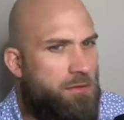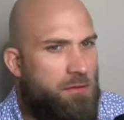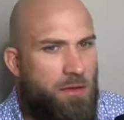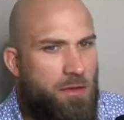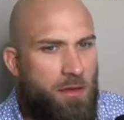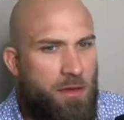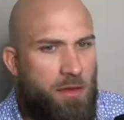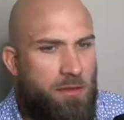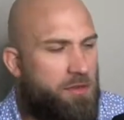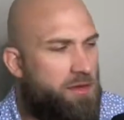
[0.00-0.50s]

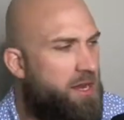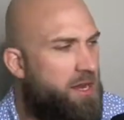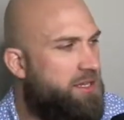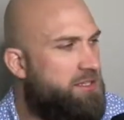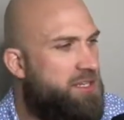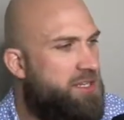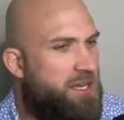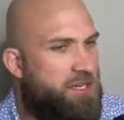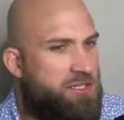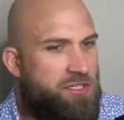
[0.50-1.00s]
The
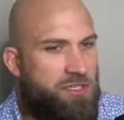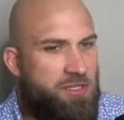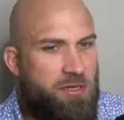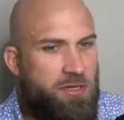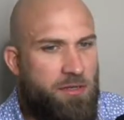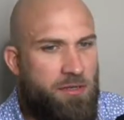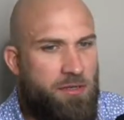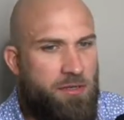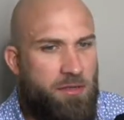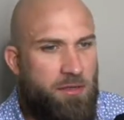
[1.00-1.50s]
next
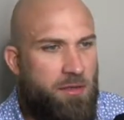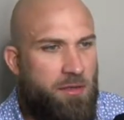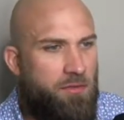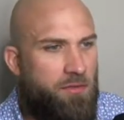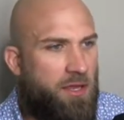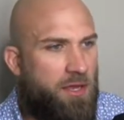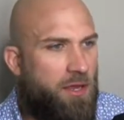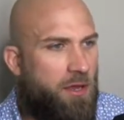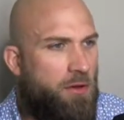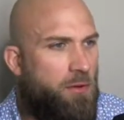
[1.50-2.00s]
section,
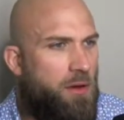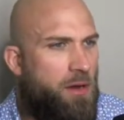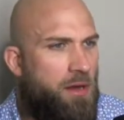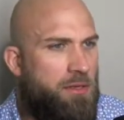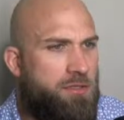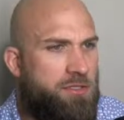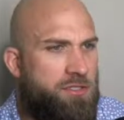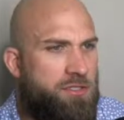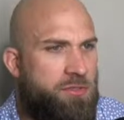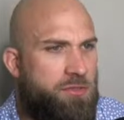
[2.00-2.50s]
they go
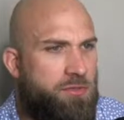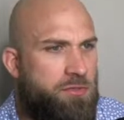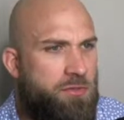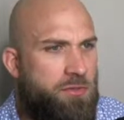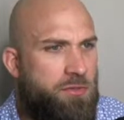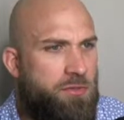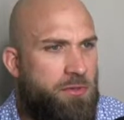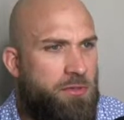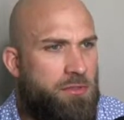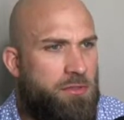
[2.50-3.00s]
on
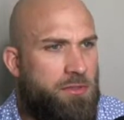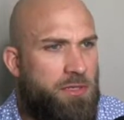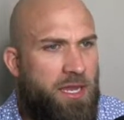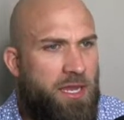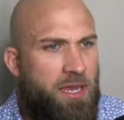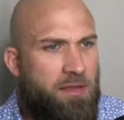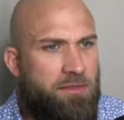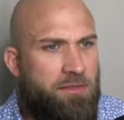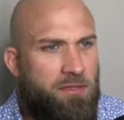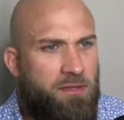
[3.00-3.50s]
to
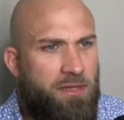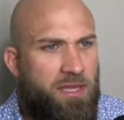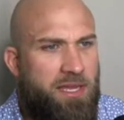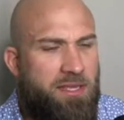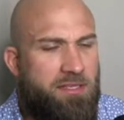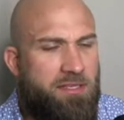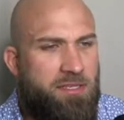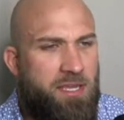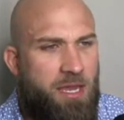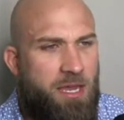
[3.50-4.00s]
lay out the
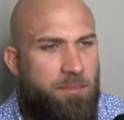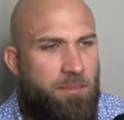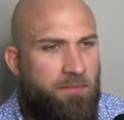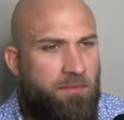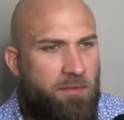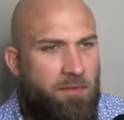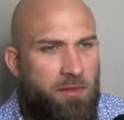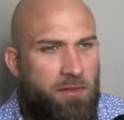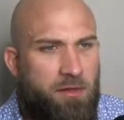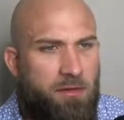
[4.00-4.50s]
landscape of
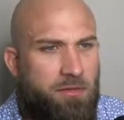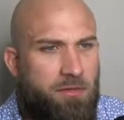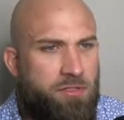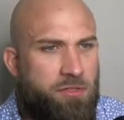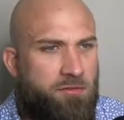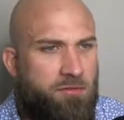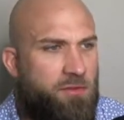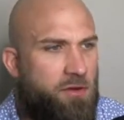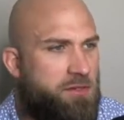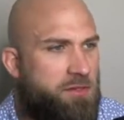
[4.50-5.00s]
the literature
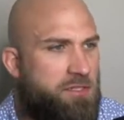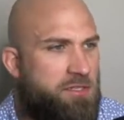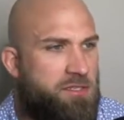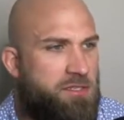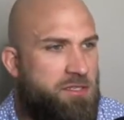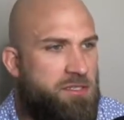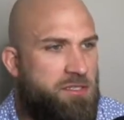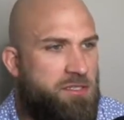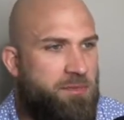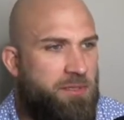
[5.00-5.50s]
of
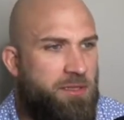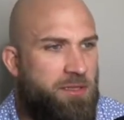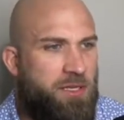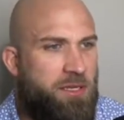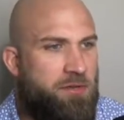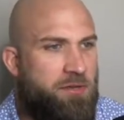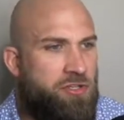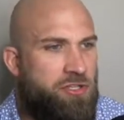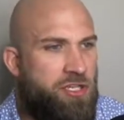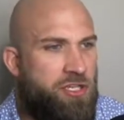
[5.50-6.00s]
narcissism and
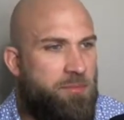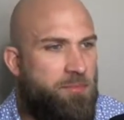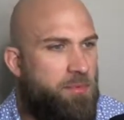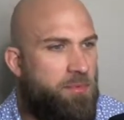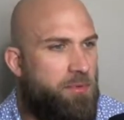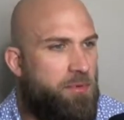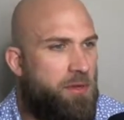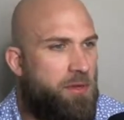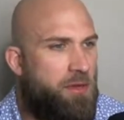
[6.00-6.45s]
leadership.